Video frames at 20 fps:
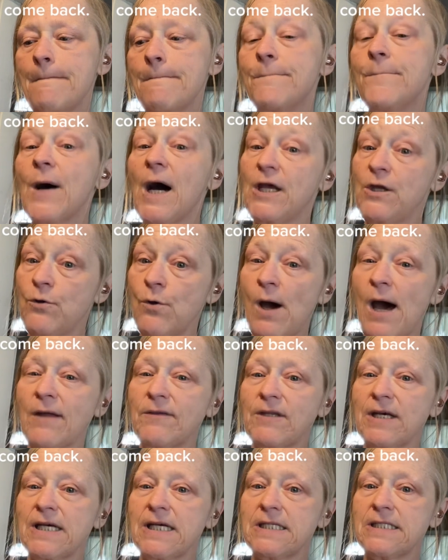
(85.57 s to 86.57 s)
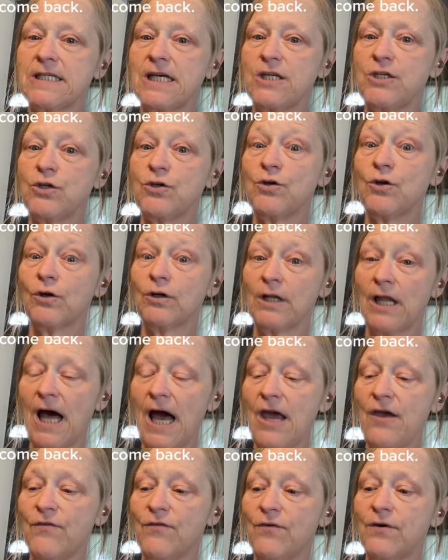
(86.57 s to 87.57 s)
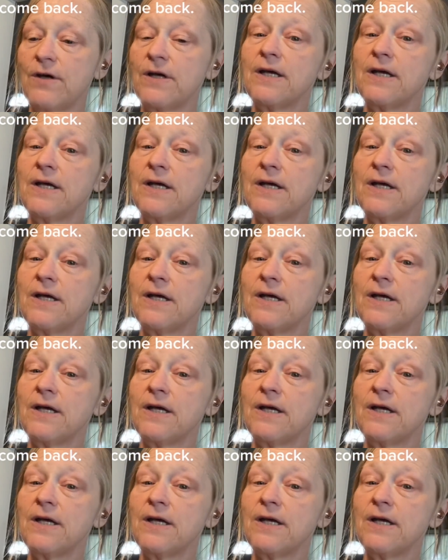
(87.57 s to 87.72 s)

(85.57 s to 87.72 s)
But you have to continue your life